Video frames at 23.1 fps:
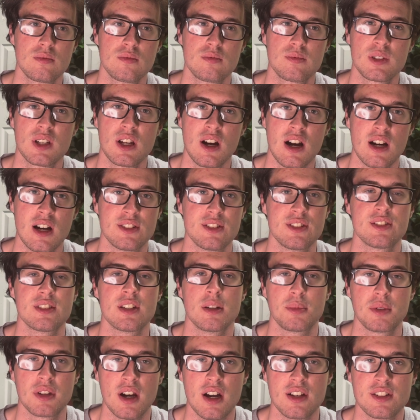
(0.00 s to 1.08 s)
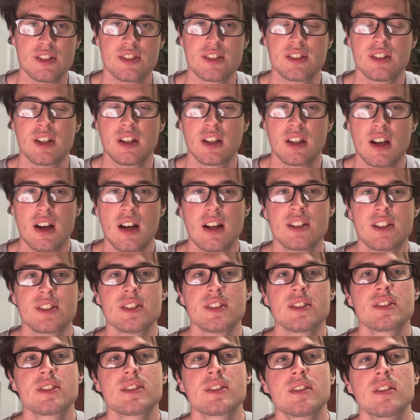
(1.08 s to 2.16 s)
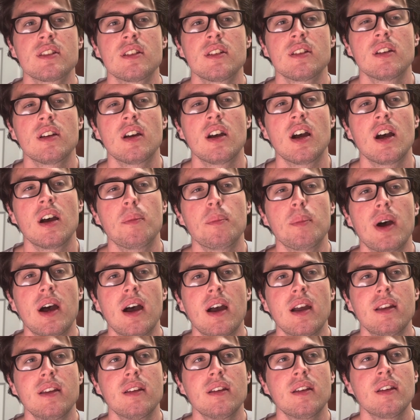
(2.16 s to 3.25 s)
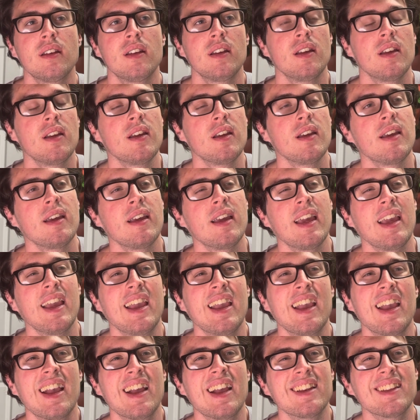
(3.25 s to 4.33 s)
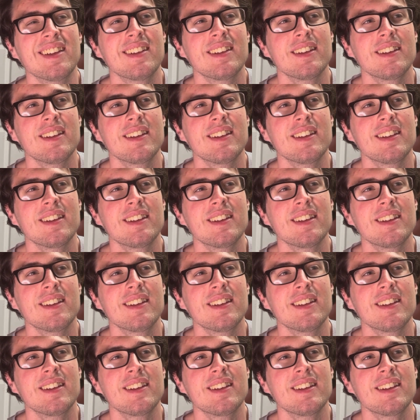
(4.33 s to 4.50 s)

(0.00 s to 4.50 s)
conscious, subconscious, and unconscious mind, and